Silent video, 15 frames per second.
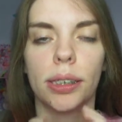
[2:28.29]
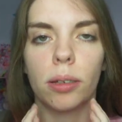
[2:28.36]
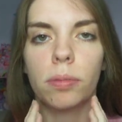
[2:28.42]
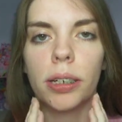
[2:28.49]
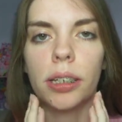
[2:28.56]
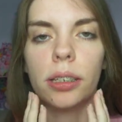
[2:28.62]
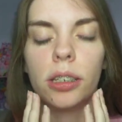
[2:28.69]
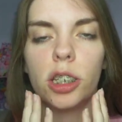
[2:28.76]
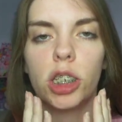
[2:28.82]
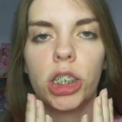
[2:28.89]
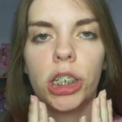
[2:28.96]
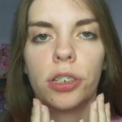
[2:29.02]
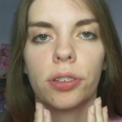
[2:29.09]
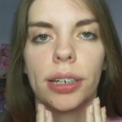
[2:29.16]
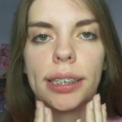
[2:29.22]
So when
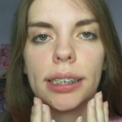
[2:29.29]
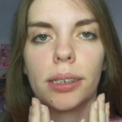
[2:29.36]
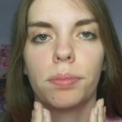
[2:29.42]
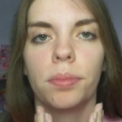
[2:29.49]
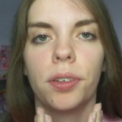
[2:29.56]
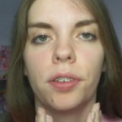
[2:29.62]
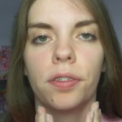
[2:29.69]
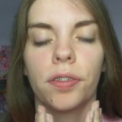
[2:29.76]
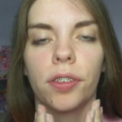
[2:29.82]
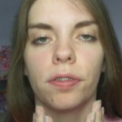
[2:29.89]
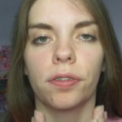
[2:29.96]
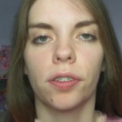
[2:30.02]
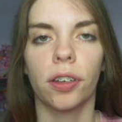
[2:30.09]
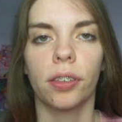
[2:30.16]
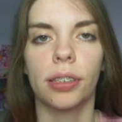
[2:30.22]
she tries to move
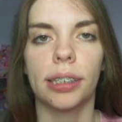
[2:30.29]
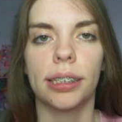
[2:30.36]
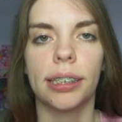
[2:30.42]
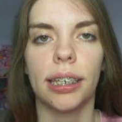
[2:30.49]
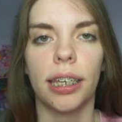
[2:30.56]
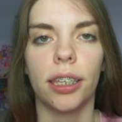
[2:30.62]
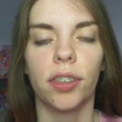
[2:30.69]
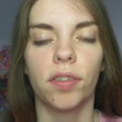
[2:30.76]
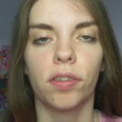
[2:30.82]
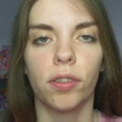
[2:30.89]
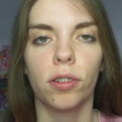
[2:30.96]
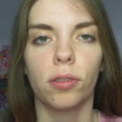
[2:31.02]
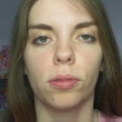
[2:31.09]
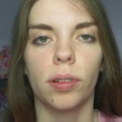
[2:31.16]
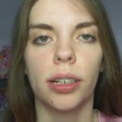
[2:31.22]
the front teeth
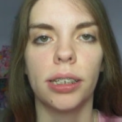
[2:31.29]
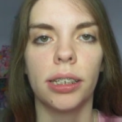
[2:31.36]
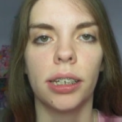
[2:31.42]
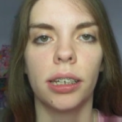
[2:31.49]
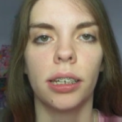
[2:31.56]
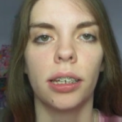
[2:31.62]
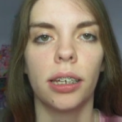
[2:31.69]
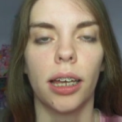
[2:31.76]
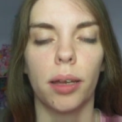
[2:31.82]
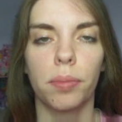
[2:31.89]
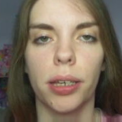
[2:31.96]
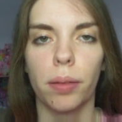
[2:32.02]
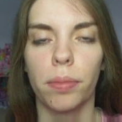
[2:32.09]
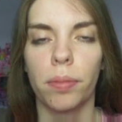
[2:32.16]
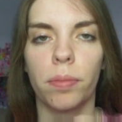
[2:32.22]
forward,
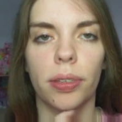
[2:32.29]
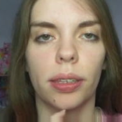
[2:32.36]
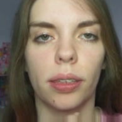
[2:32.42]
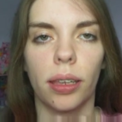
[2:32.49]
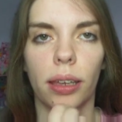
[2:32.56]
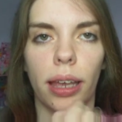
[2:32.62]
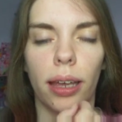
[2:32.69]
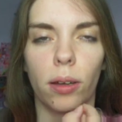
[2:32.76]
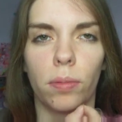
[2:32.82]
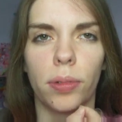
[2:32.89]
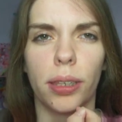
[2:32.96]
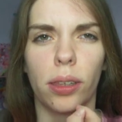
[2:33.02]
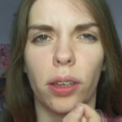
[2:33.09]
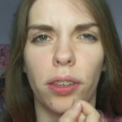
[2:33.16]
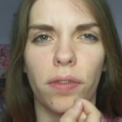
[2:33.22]
I'm coming out
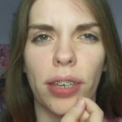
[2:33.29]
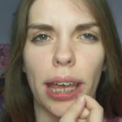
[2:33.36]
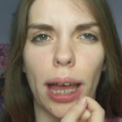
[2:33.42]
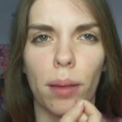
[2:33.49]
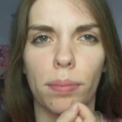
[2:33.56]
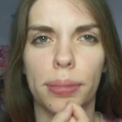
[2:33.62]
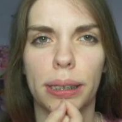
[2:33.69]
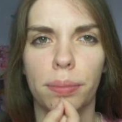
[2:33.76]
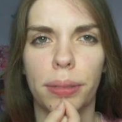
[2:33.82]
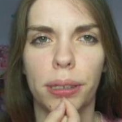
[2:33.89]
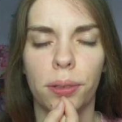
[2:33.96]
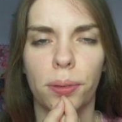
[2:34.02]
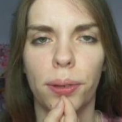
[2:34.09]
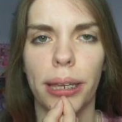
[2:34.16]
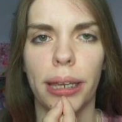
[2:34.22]
with a lot of gaps
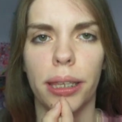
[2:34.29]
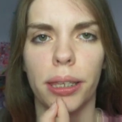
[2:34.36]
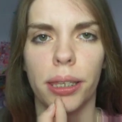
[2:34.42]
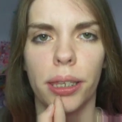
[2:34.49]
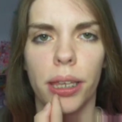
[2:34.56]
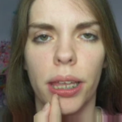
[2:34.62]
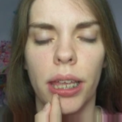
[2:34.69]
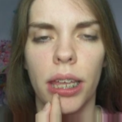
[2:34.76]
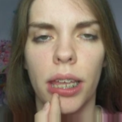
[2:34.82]
between